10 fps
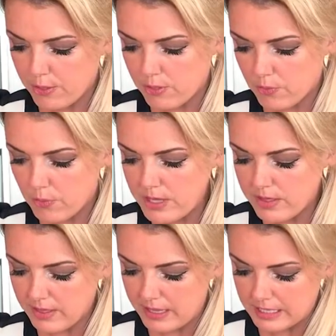3
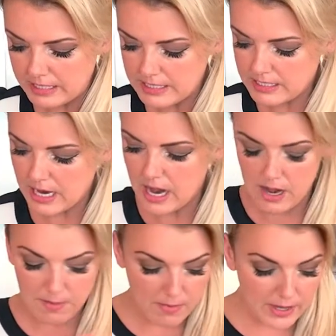things,
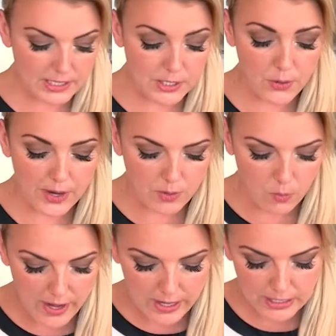it's a great
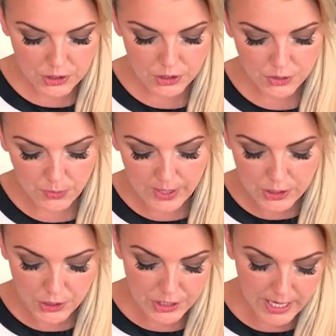way to
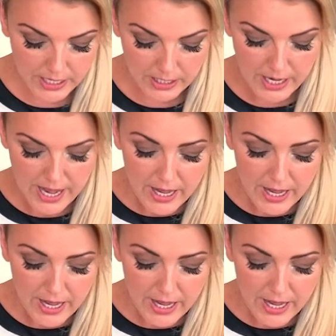entertain